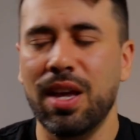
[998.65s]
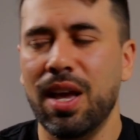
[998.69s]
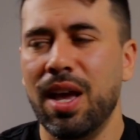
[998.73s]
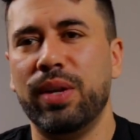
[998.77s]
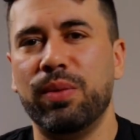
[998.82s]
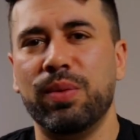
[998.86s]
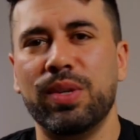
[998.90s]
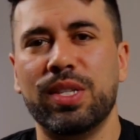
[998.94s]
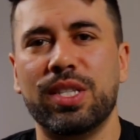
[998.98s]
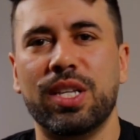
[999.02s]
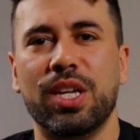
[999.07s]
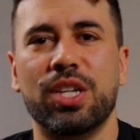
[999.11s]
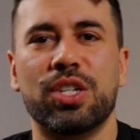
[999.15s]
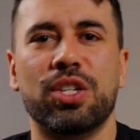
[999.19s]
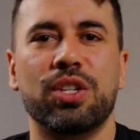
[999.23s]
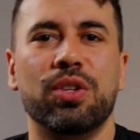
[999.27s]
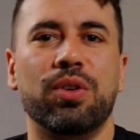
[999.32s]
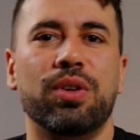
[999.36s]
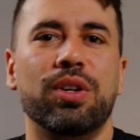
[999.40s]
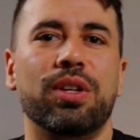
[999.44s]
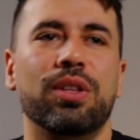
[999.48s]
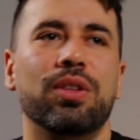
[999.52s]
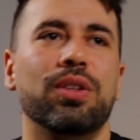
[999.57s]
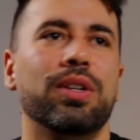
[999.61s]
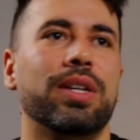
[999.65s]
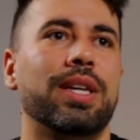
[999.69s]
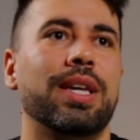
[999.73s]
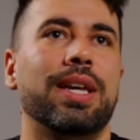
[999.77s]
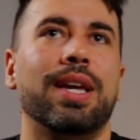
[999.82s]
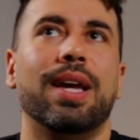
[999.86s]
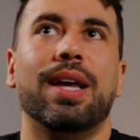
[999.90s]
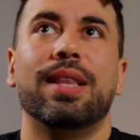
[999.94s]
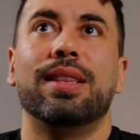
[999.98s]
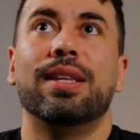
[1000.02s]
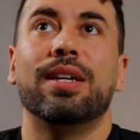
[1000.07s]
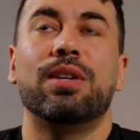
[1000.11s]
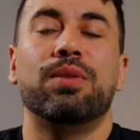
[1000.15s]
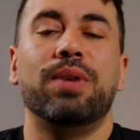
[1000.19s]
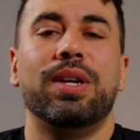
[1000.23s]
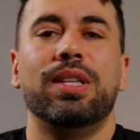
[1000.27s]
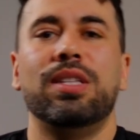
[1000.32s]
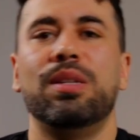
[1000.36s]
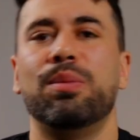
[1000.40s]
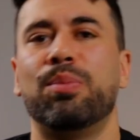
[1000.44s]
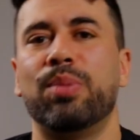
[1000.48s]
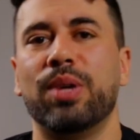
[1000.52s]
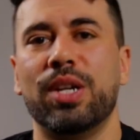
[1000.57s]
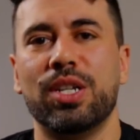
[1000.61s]
Great Recession or you're looking at the
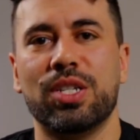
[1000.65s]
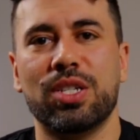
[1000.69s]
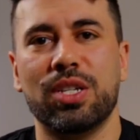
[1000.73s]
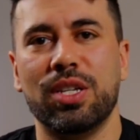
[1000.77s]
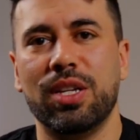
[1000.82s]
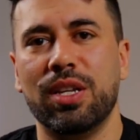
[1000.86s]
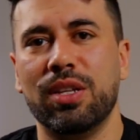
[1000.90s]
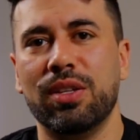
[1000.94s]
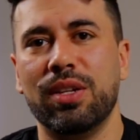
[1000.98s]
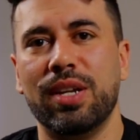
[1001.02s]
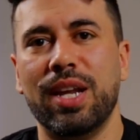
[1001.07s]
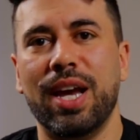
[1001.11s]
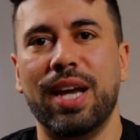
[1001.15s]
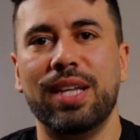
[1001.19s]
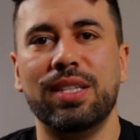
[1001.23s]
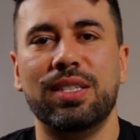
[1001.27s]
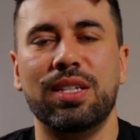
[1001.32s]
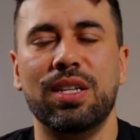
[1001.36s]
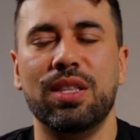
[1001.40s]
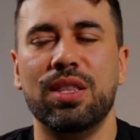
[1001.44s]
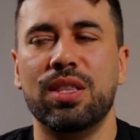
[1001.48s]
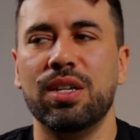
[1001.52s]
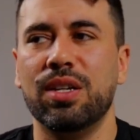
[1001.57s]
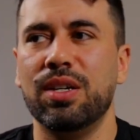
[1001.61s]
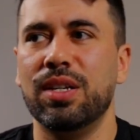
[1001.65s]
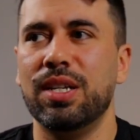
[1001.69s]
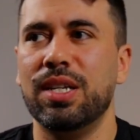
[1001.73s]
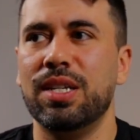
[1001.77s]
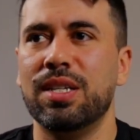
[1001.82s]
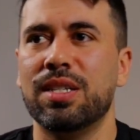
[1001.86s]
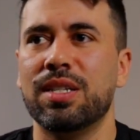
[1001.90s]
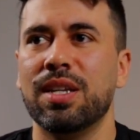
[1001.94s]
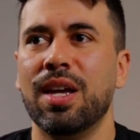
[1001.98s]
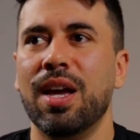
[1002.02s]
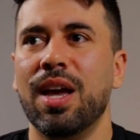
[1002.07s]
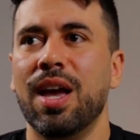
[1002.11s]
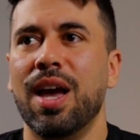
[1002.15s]
Great Depression in the 1930s,